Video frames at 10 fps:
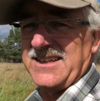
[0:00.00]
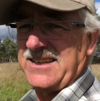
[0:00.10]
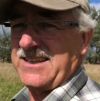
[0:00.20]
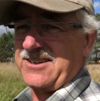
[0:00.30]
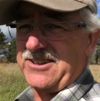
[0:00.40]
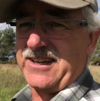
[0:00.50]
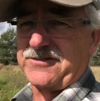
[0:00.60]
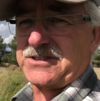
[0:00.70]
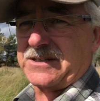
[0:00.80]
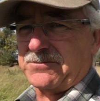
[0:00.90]
here you have
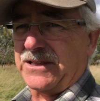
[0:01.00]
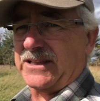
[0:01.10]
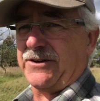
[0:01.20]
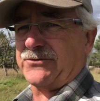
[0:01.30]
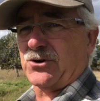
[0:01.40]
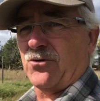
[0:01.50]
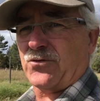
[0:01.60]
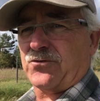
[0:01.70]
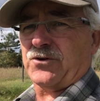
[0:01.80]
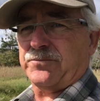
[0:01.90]
some left
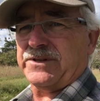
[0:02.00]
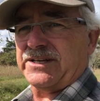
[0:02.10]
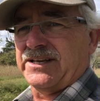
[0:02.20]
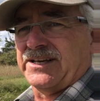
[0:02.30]
over from the